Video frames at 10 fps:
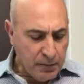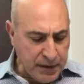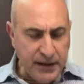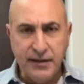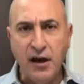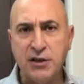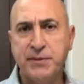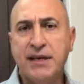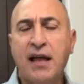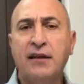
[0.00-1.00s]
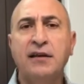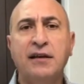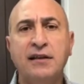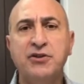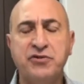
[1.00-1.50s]
Being in the
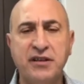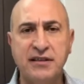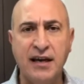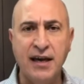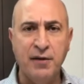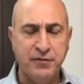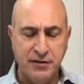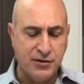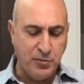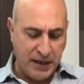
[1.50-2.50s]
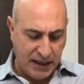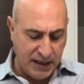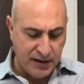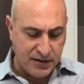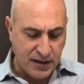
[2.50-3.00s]
hospitality industry as I am for so many
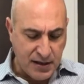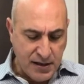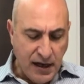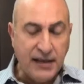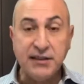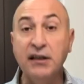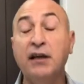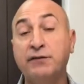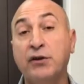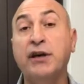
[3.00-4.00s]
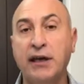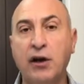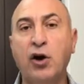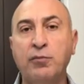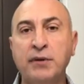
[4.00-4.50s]
years, I still love cooking
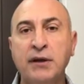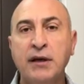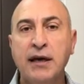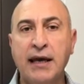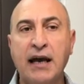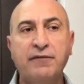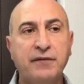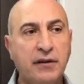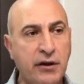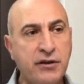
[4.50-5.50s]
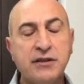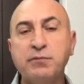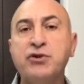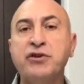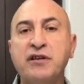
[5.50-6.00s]
at home. And I've learned
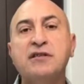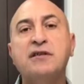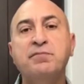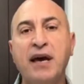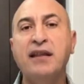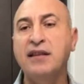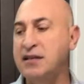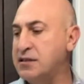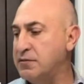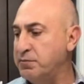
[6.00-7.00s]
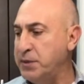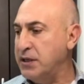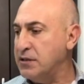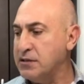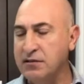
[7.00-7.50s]
some tricks to make these
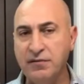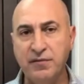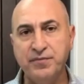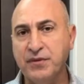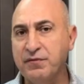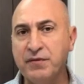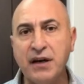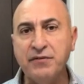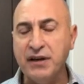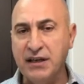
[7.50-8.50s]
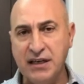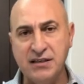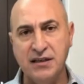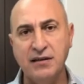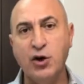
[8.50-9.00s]
meals very, very
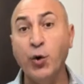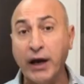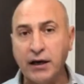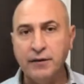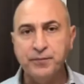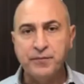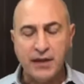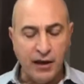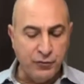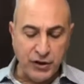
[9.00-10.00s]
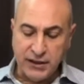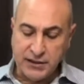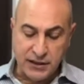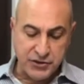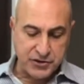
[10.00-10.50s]
easy, quick, and really
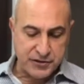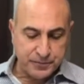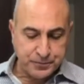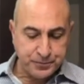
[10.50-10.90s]
delicious.